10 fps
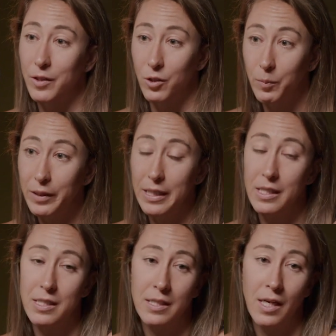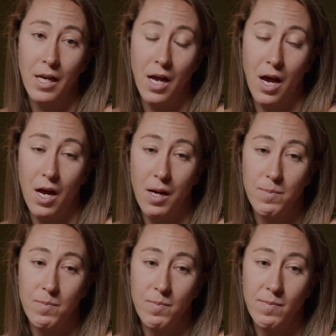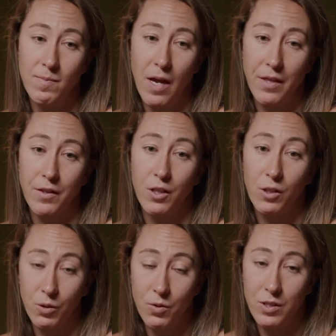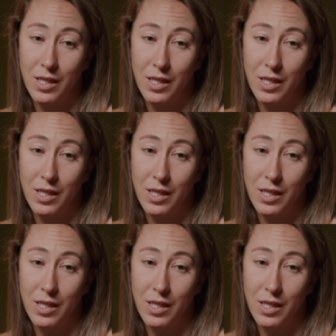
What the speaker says: their obliques, and their glutes.